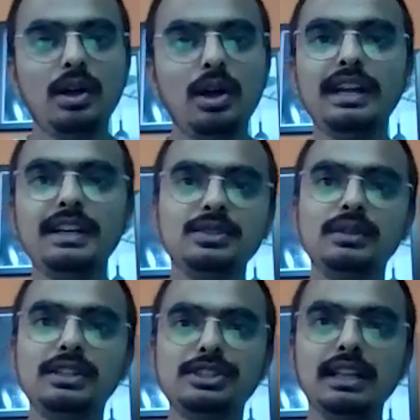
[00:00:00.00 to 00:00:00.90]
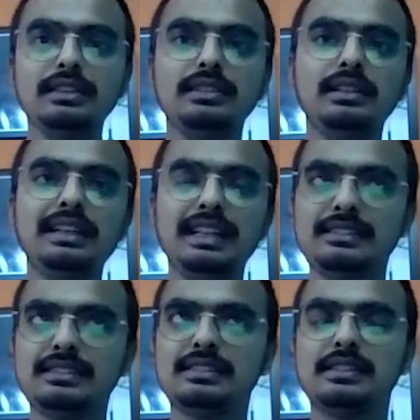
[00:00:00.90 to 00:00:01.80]
All right, so Nishant,
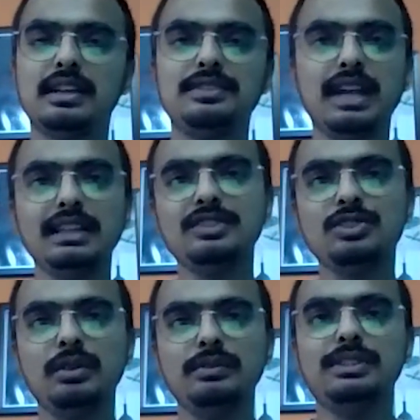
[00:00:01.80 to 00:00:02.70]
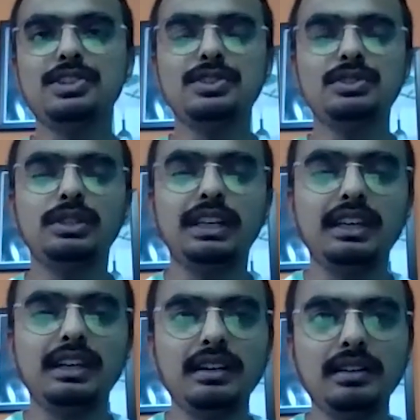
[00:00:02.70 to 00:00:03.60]
let's start this conversation
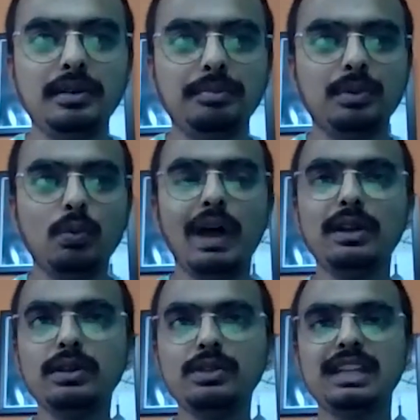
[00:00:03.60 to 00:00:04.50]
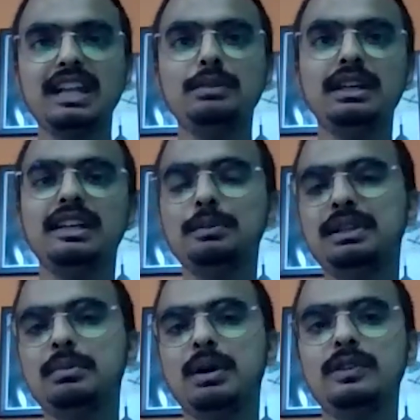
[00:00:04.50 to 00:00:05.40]
today. Why don't you tell me a little
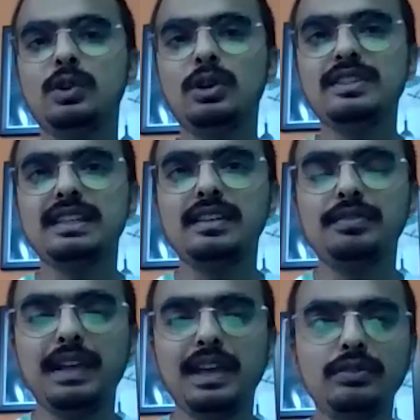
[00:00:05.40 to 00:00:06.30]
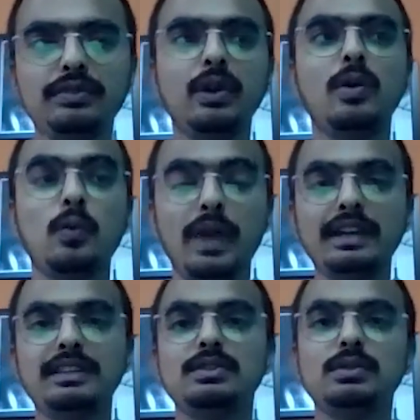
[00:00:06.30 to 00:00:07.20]
bit about yourself, where you're from,
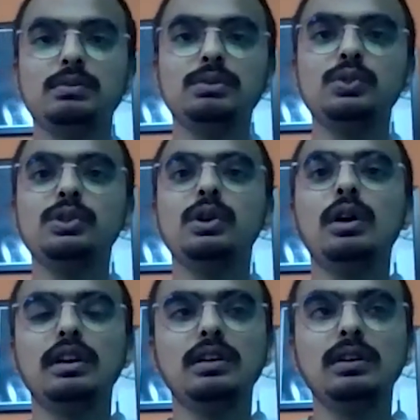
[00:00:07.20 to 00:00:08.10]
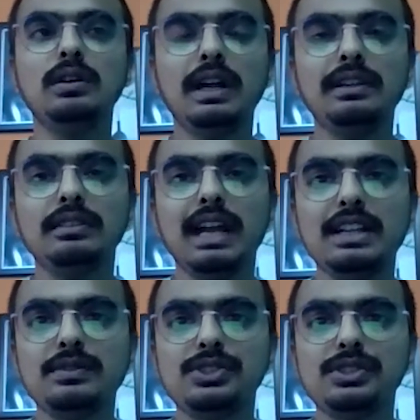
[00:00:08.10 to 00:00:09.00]
where did you do your
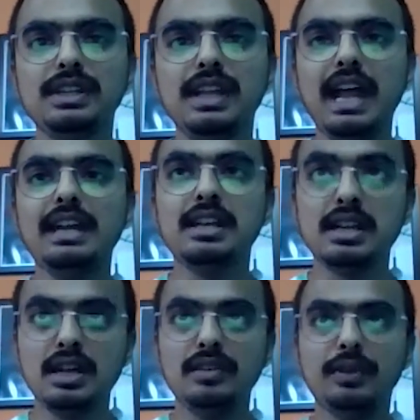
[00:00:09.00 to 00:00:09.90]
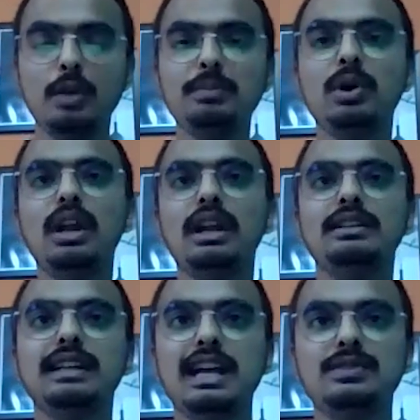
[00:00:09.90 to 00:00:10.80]
undergraduate, and from your
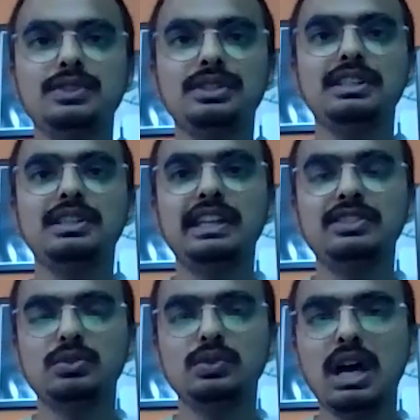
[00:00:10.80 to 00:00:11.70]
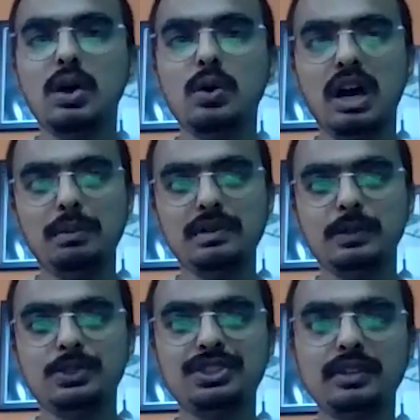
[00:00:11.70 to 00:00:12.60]
undergraduate days to now, how much
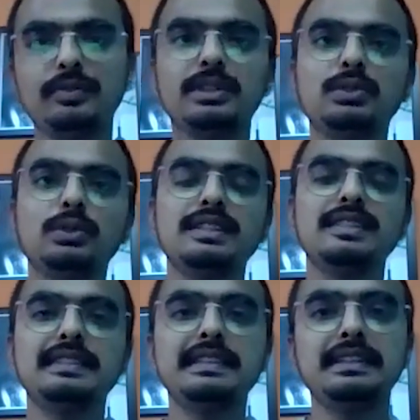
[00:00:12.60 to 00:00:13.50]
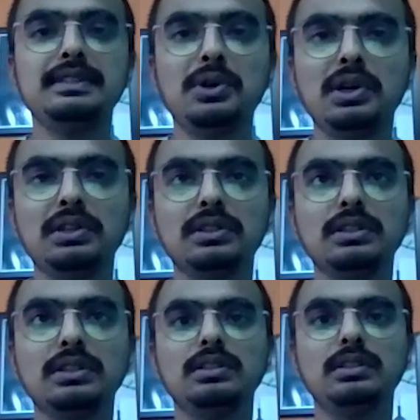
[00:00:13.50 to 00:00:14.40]
of a shift you can see in your
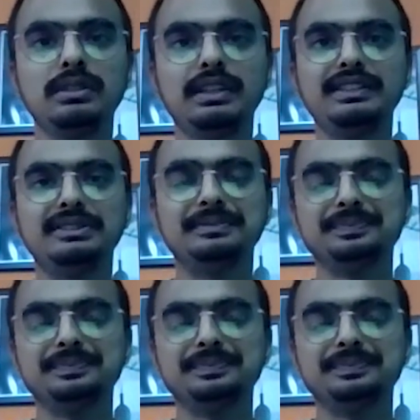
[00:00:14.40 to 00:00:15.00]
career?